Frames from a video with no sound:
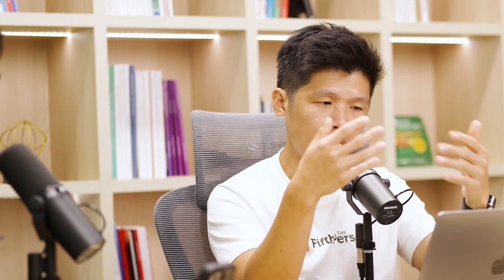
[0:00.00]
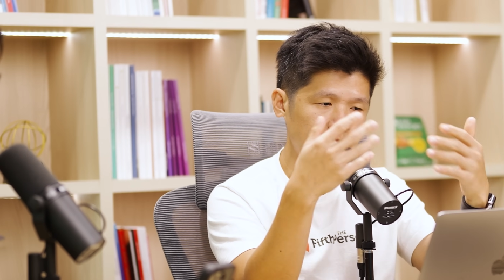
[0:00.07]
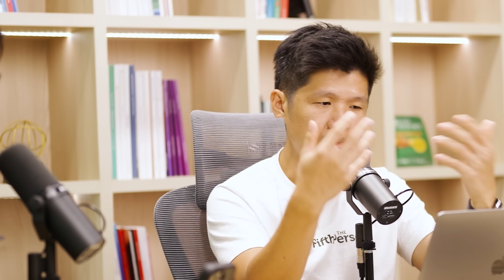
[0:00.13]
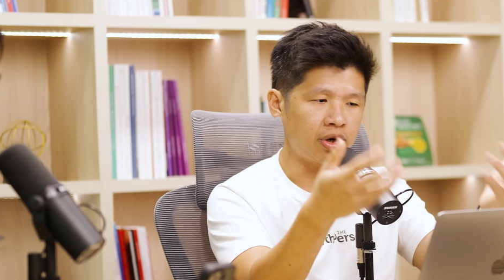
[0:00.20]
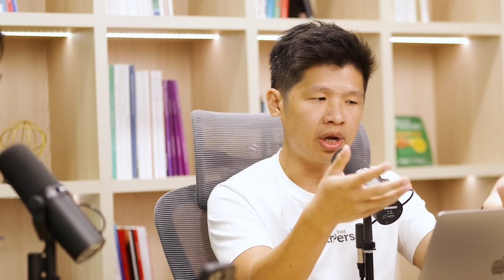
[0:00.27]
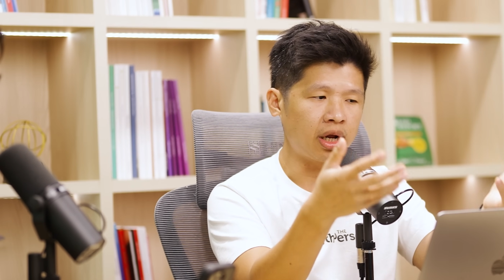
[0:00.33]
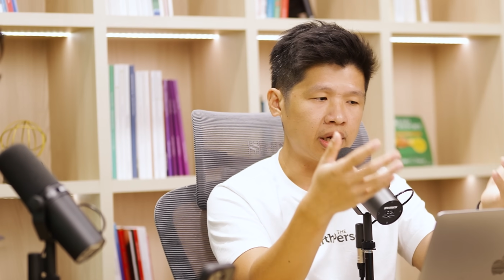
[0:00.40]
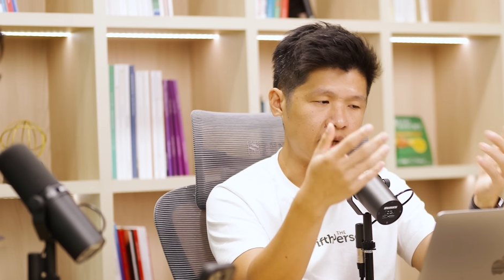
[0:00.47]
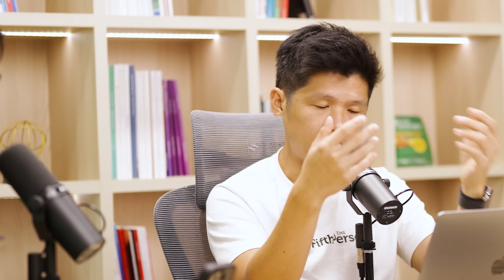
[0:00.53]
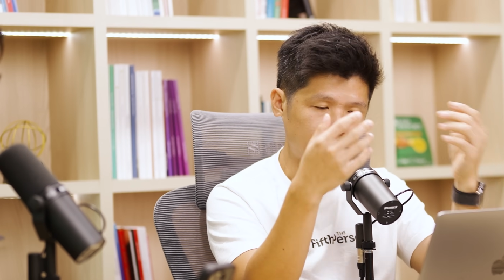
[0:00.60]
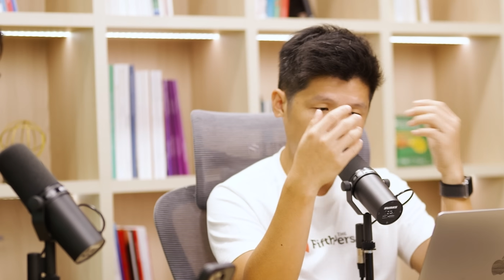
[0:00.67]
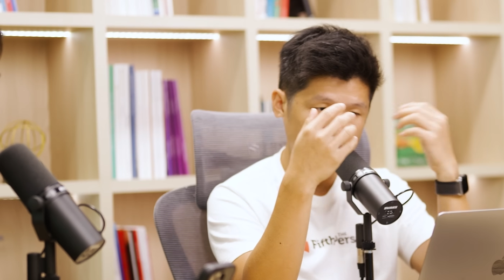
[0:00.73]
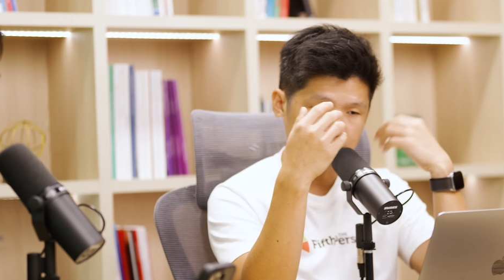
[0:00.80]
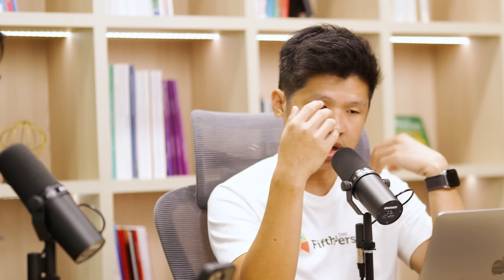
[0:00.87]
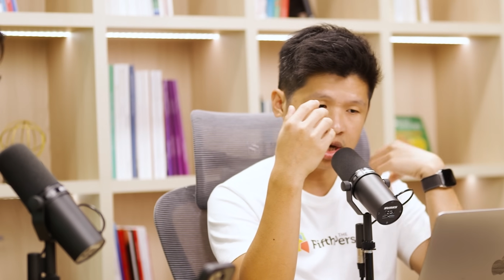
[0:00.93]
product that are
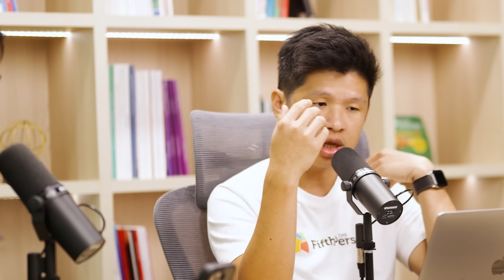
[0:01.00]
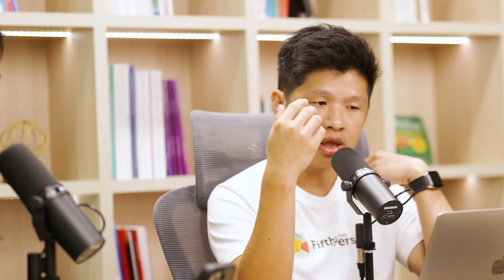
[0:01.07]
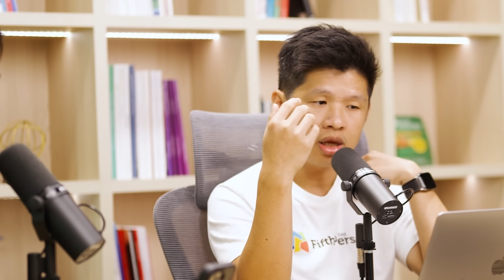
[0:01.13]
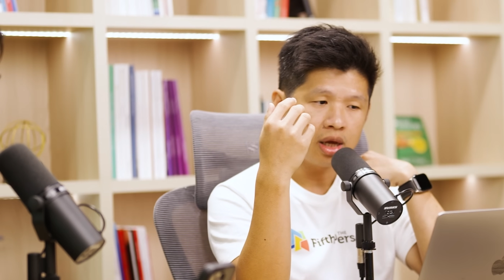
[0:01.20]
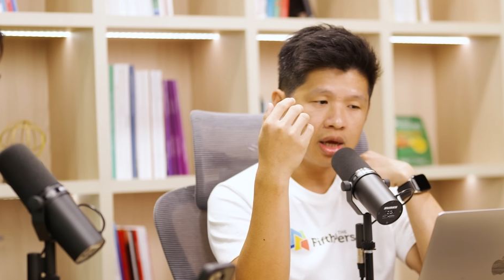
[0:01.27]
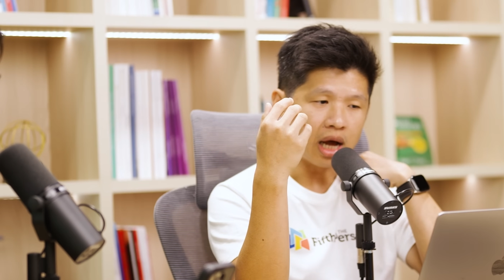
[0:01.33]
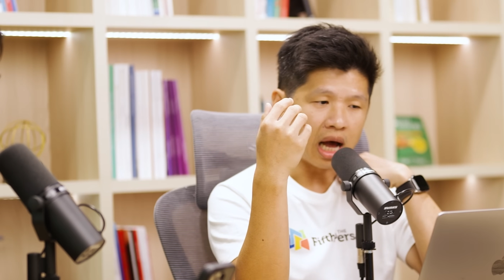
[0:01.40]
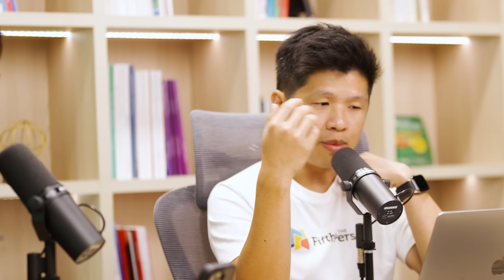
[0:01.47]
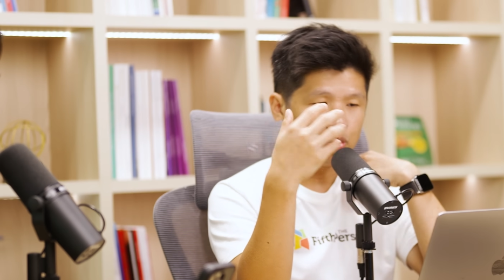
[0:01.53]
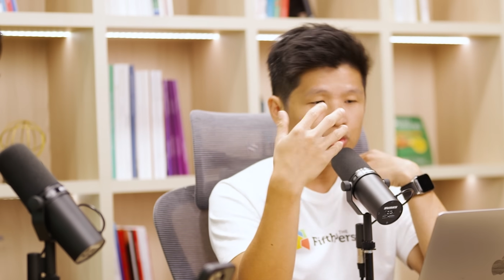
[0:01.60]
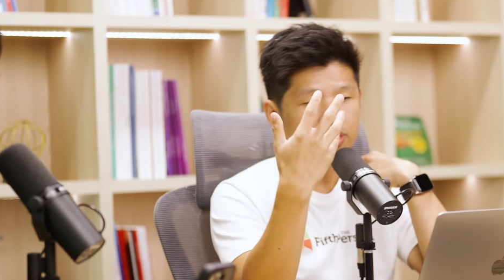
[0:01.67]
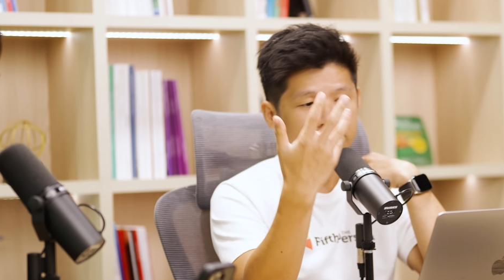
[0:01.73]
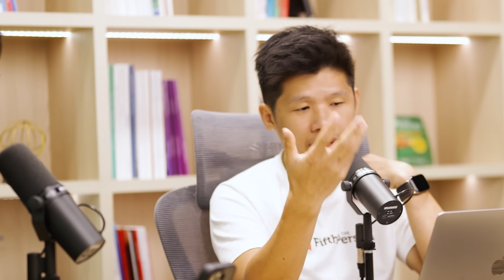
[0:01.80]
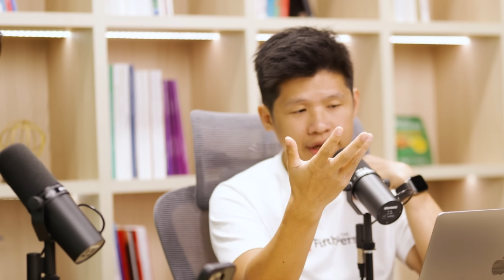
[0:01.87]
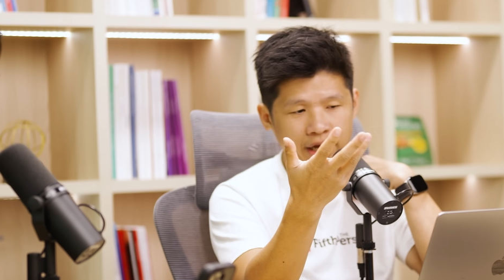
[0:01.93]
coming in. I'm
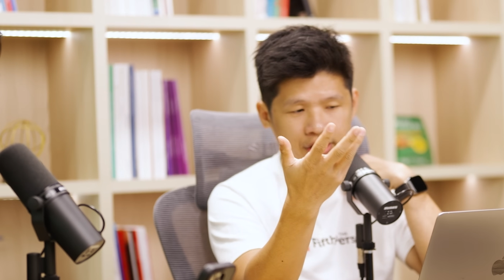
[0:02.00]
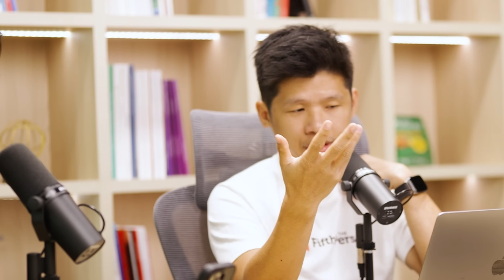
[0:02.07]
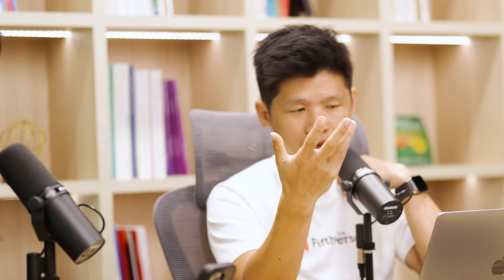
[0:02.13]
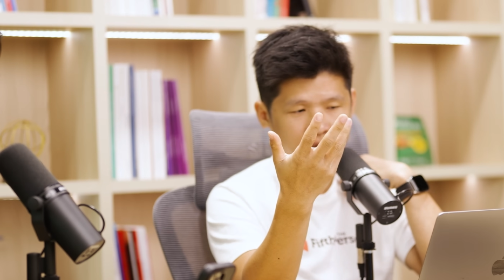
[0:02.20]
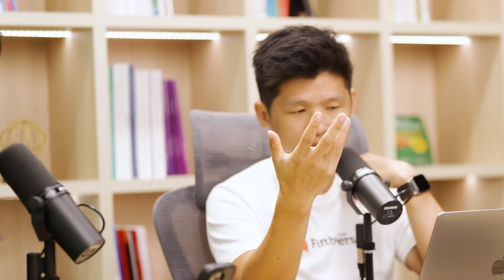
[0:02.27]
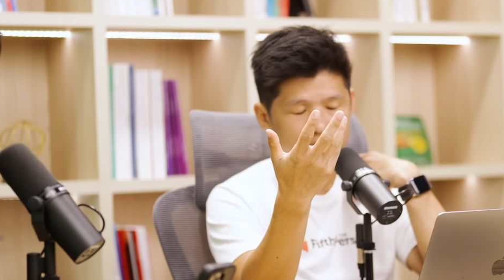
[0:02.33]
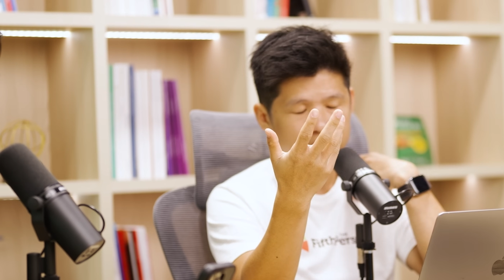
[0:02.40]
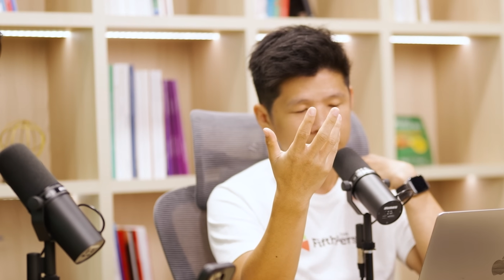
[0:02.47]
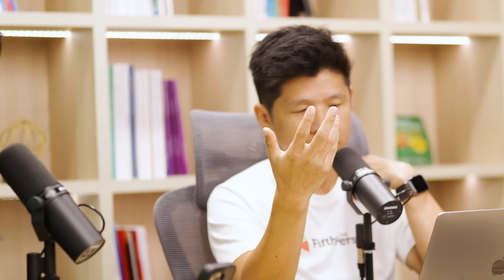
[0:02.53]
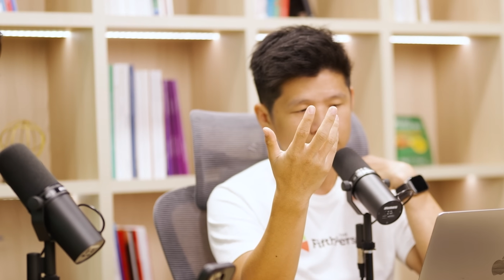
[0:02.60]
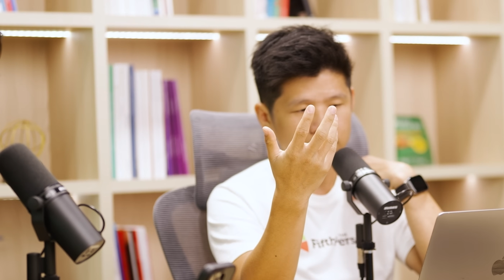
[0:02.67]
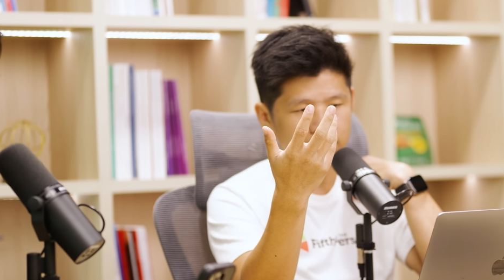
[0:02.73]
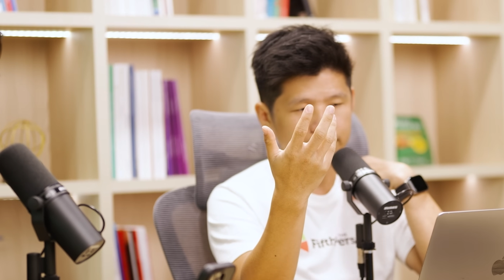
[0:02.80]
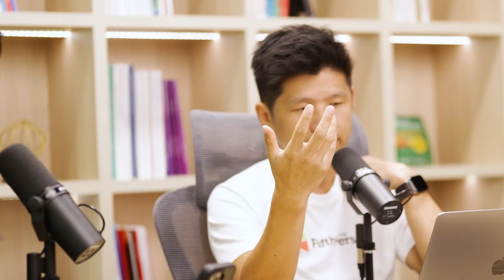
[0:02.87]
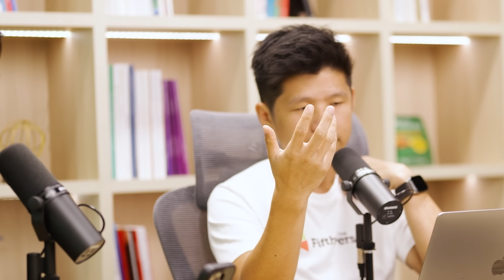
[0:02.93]
worried actually.
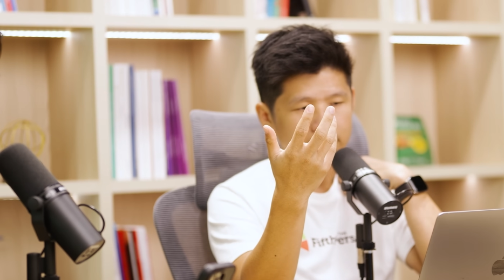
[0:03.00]
So